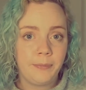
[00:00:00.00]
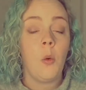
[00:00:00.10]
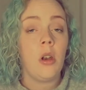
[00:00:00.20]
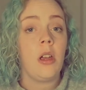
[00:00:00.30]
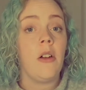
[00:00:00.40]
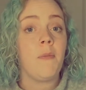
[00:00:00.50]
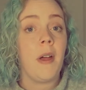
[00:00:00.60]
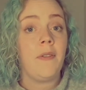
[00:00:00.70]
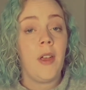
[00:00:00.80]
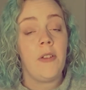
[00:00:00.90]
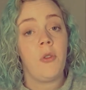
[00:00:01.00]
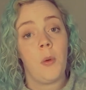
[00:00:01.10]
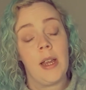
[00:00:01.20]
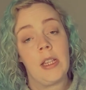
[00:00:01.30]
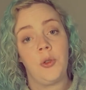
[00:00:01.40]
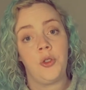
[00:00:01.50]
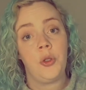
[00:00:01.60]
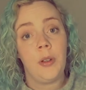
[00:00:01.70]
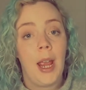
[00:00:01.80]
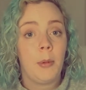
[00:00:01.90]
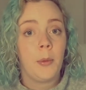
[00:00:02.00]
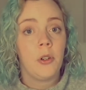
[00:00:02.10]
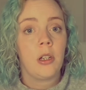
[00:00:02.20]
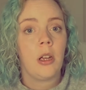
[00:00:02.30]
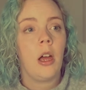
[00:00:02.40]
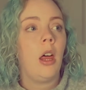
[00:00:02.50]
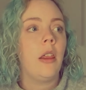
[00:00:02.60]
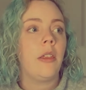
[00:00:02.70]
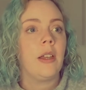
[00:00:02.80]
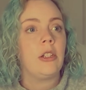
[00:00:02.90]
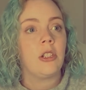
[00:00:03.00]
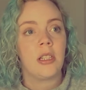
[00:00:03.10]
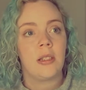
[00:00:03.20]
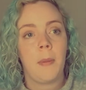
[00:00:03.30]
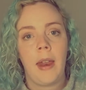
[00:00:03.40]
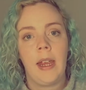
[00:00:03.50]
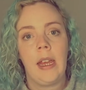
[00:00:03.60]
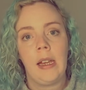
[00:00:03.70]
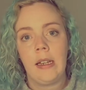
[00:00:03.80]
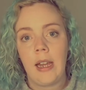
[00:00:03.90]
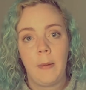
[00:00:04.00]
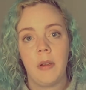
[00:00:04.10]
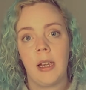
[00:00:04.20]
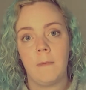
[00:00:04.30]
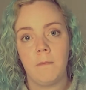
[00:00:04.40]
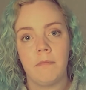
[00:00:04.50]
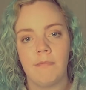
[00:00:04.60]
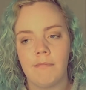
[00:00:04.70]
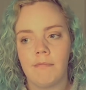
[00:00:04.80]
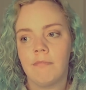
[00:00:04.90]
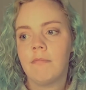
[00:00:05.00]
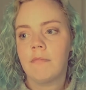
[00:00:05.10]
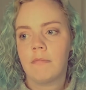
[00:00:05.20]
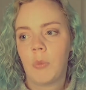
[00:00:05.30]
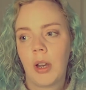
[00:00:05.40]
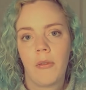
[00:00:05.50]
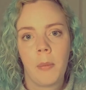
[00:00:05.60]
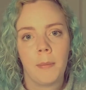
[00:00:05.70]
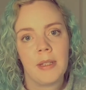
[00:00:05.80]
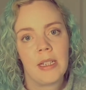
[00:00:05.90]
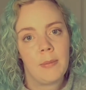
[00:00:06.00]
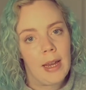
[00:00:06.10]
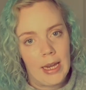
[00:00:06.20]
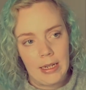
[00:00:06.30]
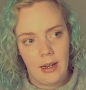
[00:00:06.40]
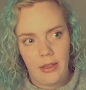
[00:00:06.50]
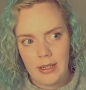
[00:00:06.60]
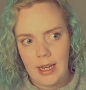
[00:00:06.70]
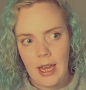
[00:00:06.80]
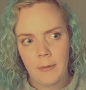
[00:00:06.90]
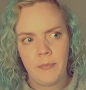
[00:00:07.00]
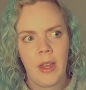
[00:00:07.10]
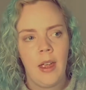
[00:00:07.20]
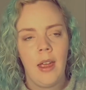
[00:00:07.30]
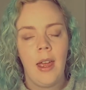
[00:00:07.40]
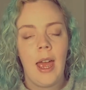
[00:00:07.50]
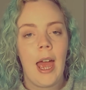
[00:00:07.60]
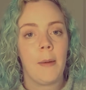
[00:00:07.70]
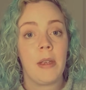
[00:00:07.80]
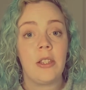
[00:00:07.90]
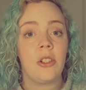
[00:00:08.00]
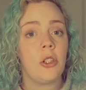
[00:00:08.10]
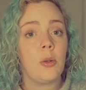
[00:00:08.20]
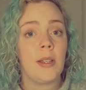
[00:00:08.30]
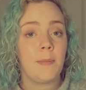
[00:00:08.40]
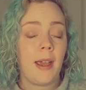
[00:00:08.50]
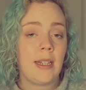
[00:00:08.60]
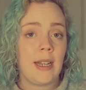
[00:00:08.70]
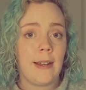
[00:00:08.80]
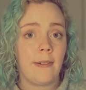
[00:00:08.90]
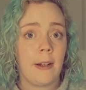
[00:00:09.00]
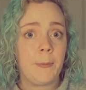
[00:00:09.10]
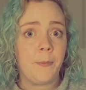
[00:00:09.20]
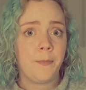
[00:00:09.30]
One of my favourite ways to name a book, other than just panicking and naming it whatever pops into my head at the time, is to do a spider diagram.